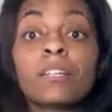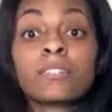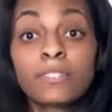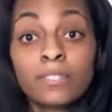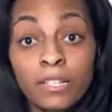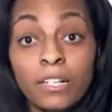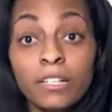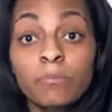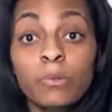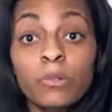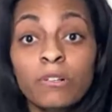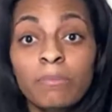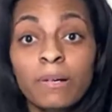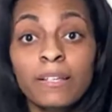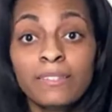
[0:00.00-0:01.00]
To learn more
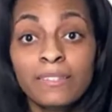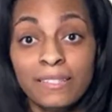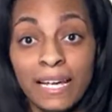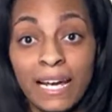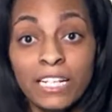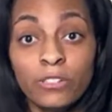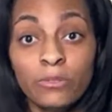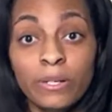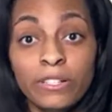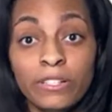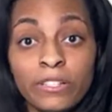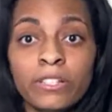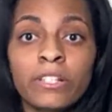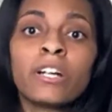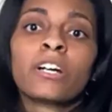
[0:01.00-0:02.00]
about this actuator,